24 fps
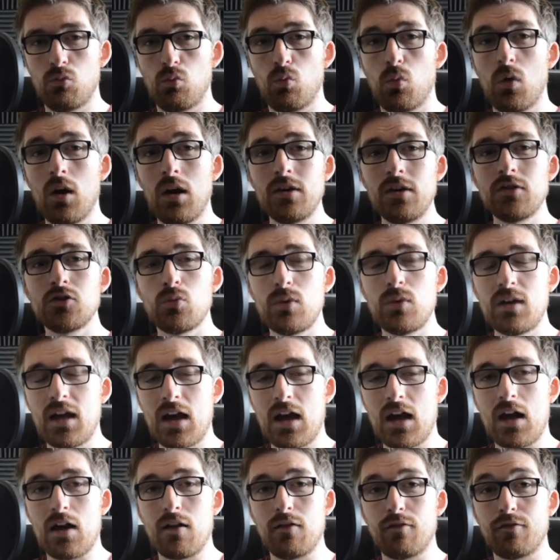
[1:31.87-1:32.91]
why do we
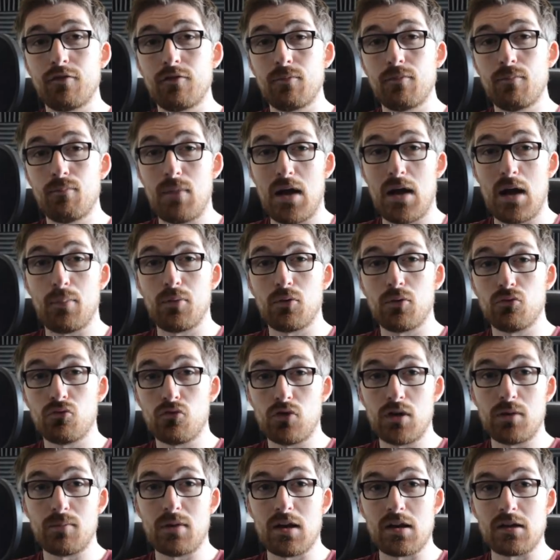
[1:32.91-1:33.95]
have map
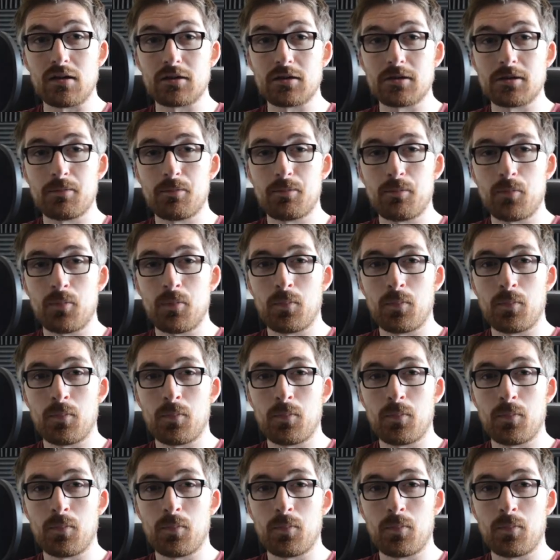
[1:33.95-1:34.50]
remakes?